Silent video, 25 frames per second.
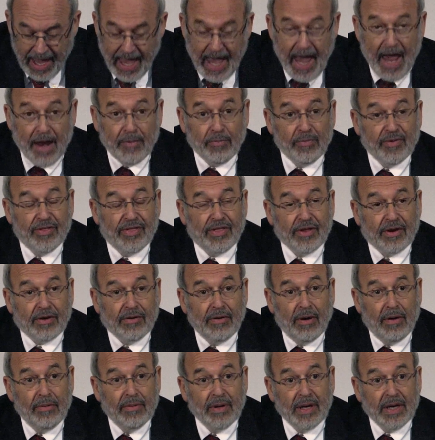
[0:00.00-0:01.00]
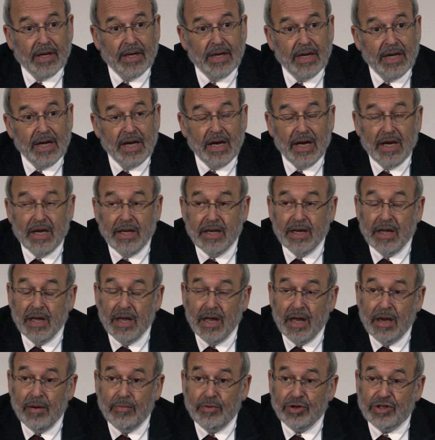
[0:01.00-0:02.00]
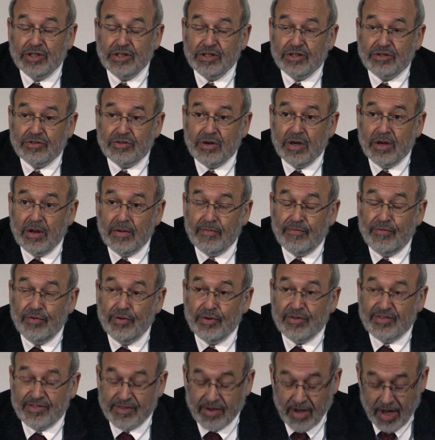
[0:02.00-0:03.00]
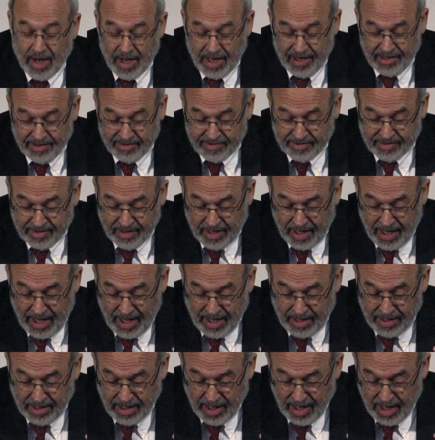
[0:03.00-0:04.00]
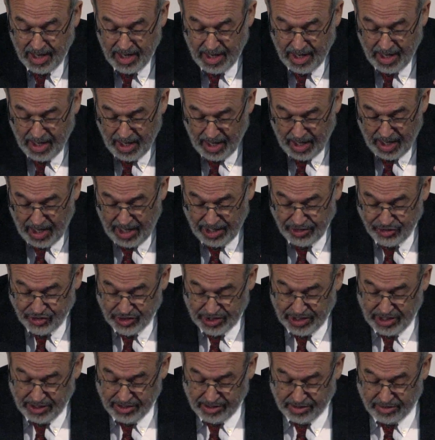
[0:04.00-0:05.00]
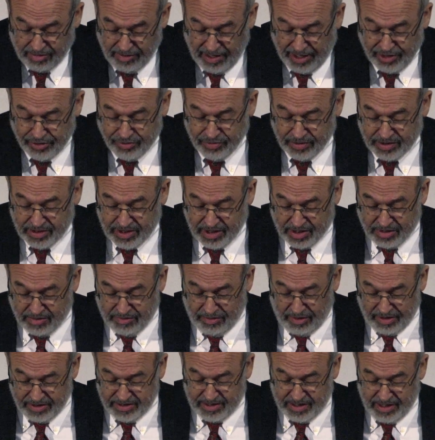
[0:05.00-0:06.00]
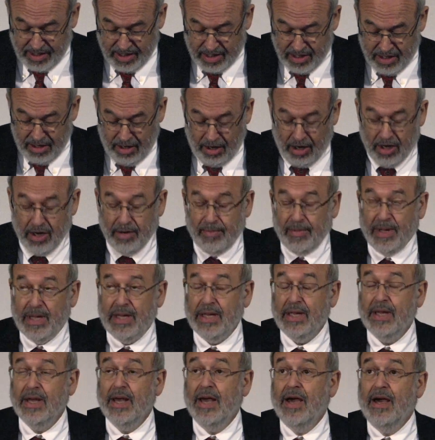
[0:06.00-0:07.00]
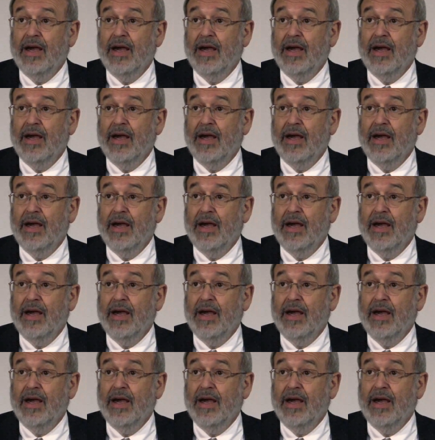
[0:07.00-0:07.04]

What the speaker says: and with the growing need, which is for science and engineering graduates across the economy,